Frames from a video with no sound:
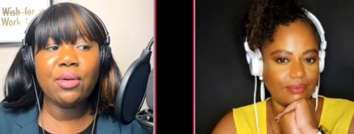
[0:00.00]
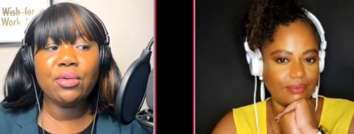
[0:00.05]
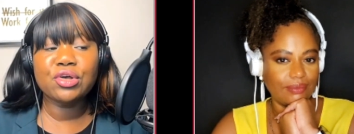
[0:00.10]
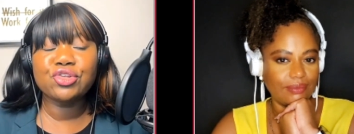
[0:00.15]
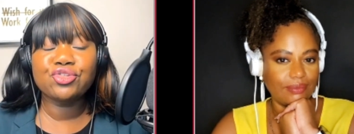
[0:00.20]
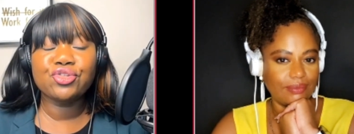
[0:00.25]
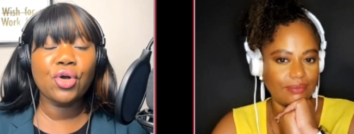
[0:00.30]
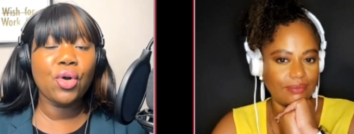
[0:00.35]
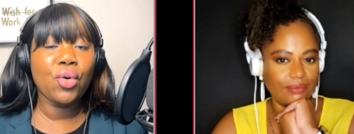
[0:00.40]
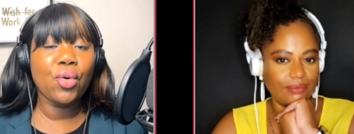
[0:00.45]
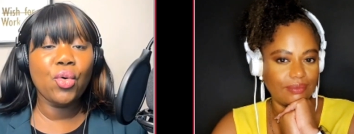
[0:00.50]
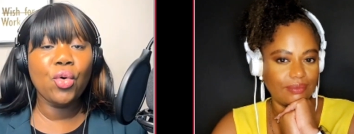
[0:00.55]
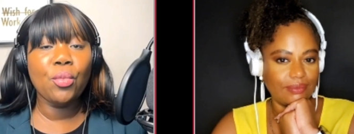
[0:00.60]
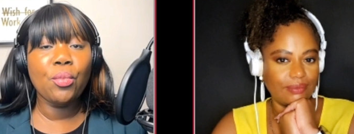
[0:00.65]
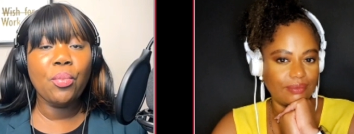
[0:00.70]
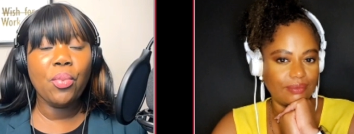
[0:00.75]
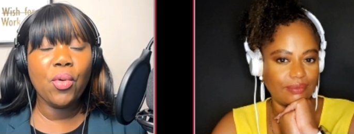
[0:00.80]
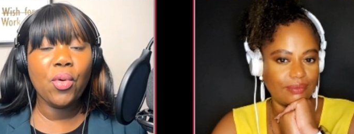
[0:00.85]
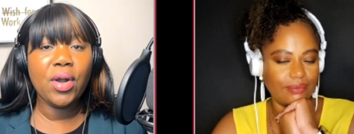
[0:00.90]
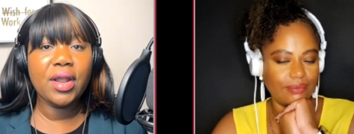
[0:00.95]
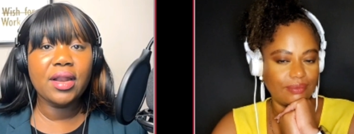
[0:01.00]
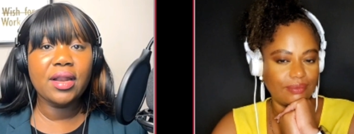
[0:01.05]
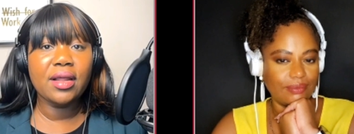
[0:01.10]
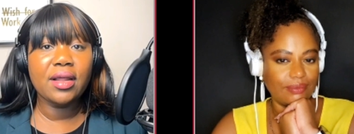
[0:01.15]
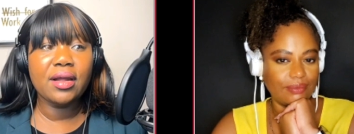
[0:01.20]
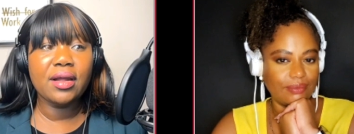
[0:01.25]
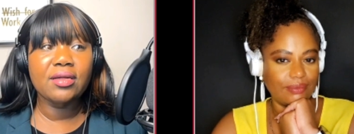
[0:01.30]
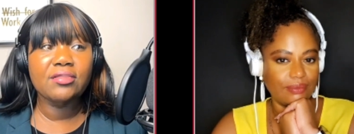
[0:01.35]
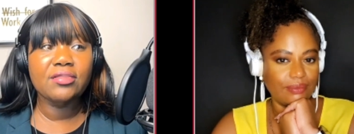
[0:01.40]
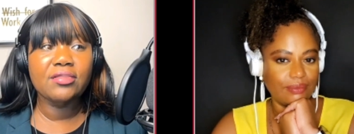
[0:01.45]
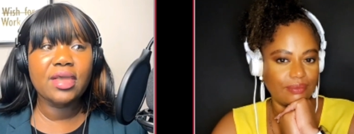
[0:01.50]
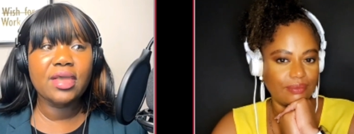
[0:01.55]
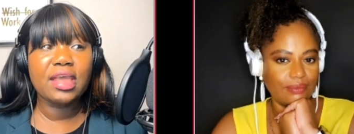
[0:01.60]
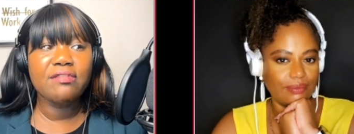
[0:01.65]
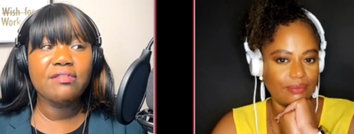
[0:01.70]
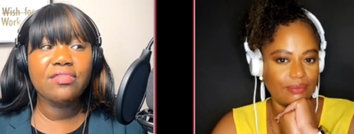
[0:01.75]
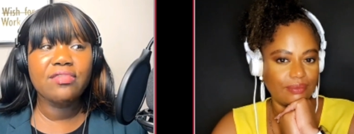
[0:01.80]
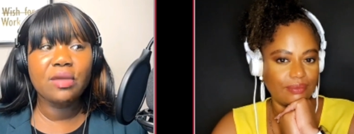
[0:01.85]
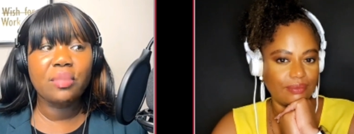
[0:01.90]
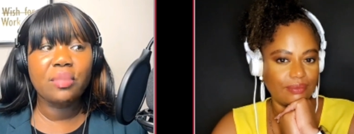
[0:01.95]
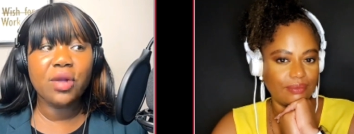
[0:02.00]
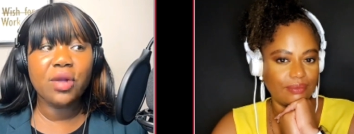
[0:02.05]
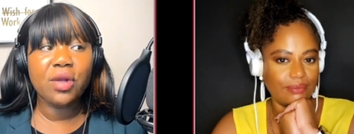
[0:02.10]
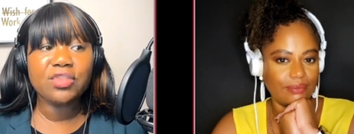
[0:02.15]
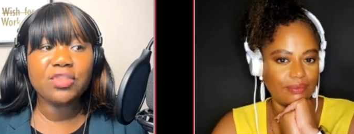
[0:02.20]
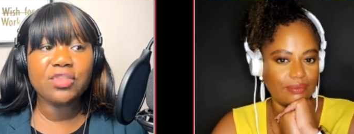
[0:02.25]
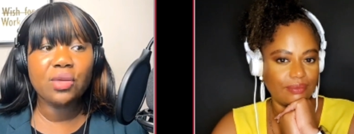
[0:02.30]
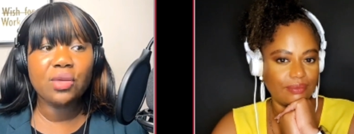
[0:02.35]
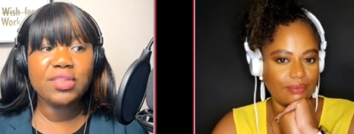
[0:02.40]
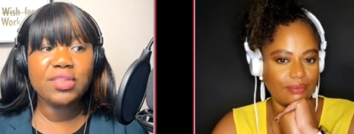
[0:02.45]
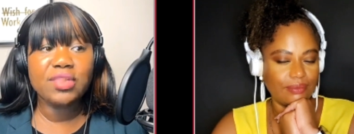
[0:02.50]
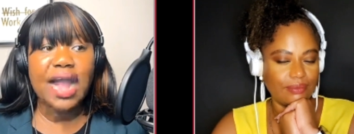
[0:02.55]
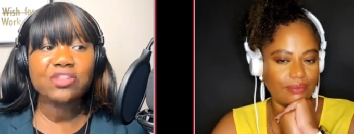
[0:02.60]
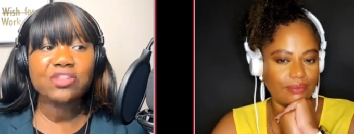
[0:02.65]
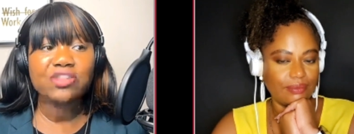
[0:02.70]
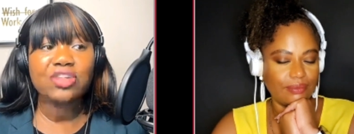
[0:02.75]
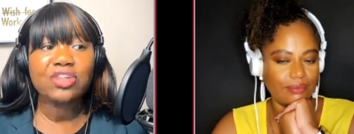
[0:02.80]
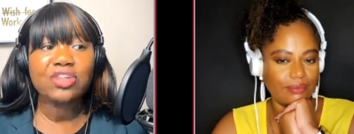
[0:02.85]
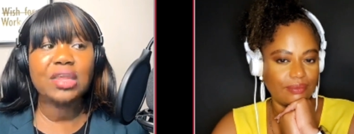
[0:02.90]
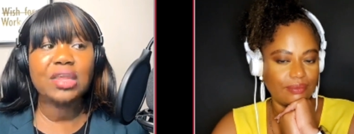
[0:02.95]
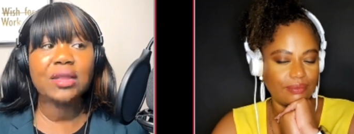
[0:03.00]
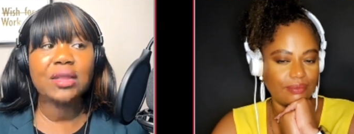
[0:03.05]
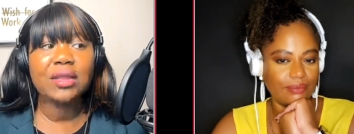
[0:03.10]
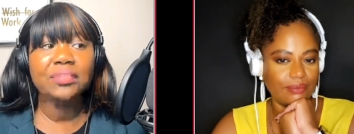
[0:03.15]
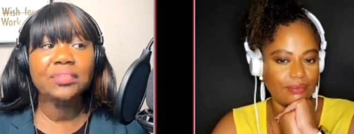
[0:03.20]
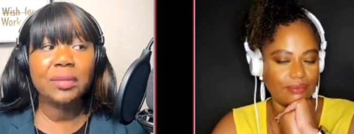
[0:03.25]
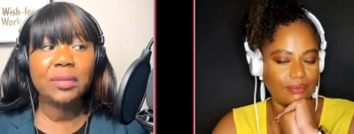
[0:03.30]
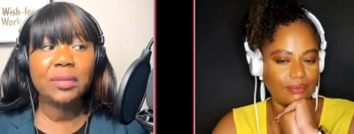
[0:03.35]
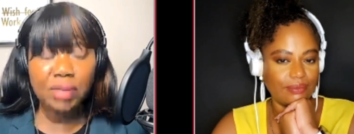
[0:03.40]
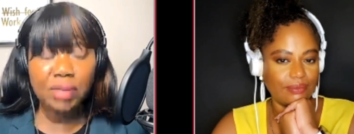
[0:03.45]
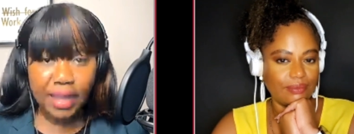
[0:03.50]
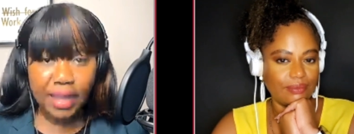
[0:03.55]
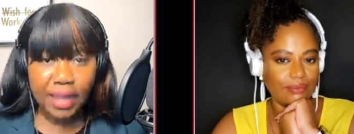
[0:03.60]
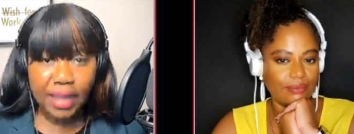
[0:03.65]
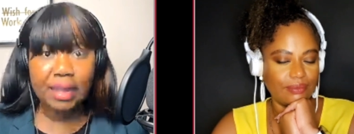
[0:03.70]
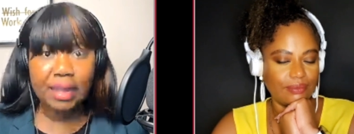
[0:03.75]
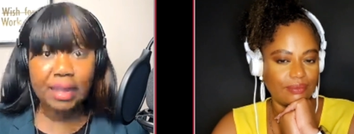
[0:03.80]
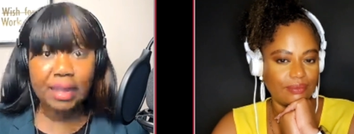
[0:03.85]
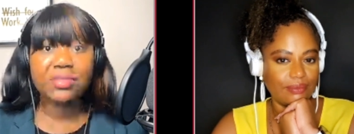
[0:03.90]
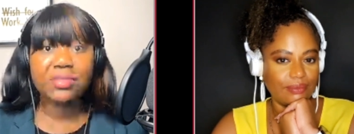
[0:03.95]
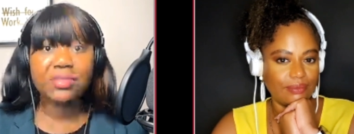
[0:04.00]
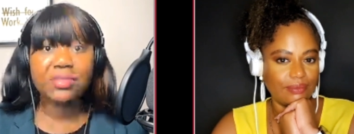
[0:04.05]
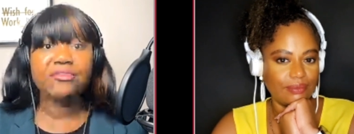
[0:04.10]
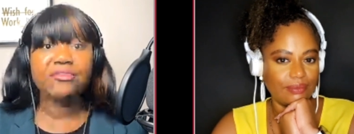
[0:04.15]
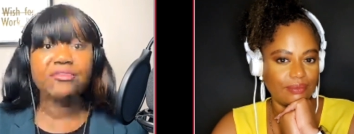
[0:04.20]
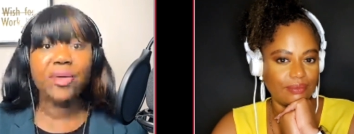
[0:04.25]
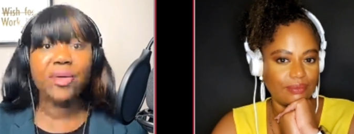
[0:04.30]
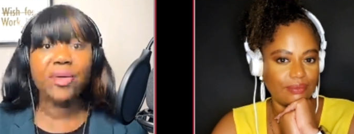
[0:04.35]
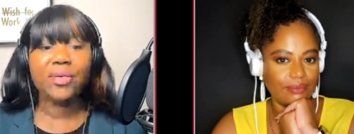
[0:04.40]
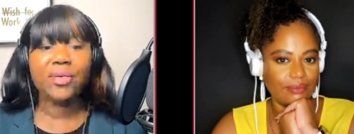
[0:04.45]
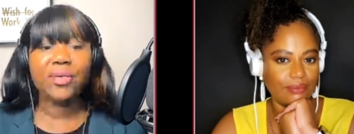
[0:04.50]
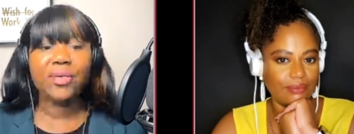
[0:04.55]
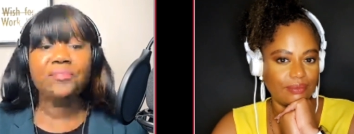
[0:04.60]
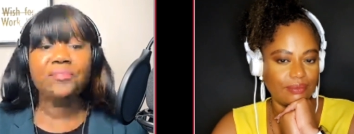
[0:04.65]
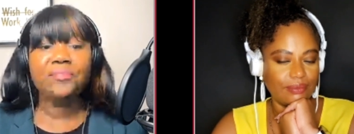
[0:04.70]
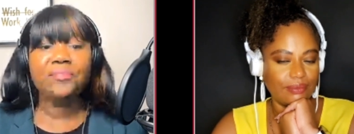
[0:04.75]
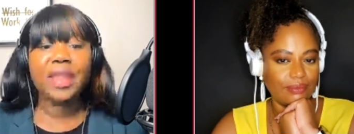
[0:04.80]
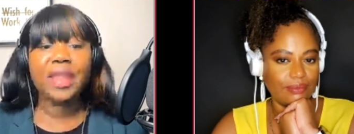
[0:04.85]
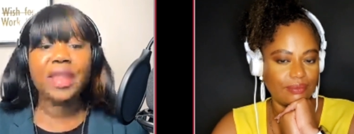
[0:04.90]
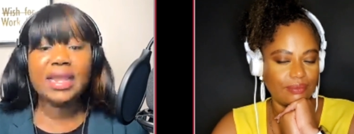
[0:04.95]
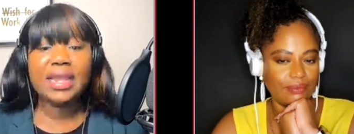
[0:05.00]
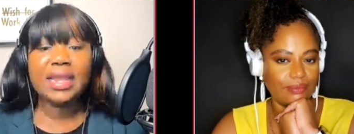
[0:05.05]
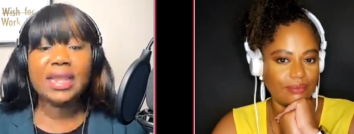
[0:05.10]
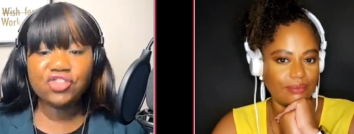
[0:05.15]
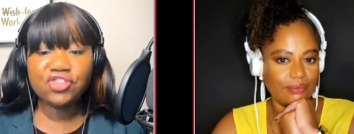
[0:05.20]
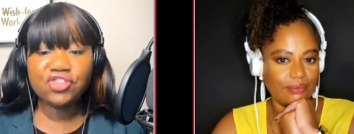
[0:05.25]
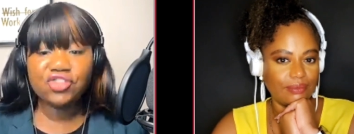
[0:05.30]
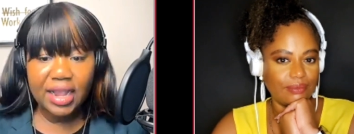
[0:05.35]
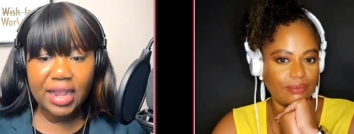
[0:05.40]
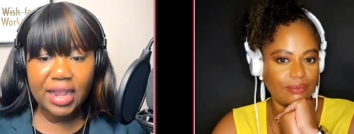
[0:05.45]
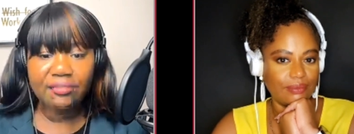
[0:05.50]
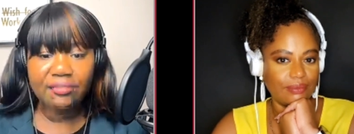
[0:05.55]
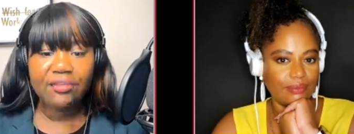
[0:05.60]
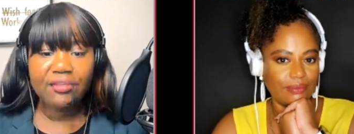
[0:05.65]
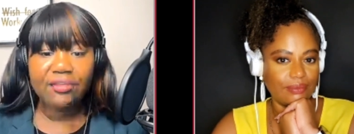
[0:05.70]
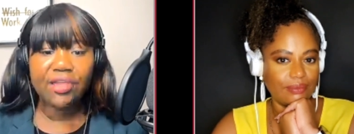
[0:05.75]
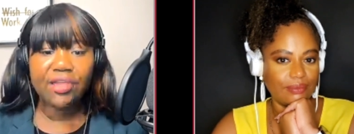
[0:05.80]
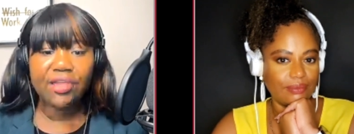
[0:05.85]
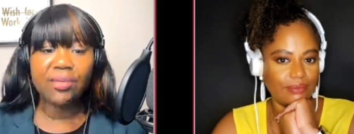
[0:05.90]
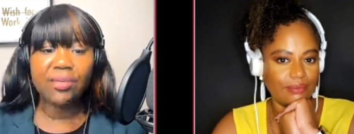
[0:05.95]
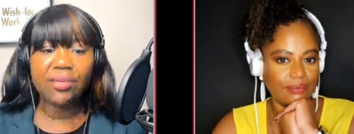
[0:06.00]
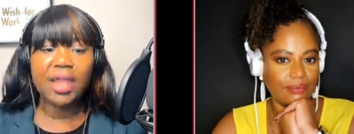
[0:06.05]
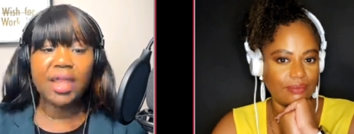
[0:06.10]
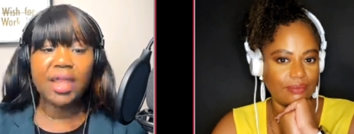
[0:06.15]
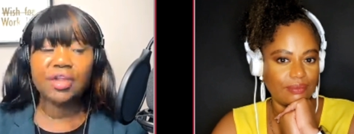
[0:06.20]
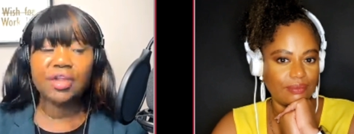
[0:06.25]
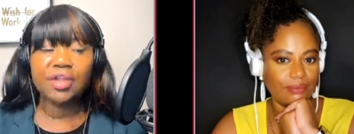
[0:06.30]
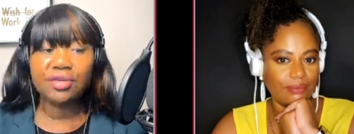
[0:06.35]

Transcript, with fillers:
Speaker 1: but that was the whole point of, if the person was actually picking up the phone and checking for you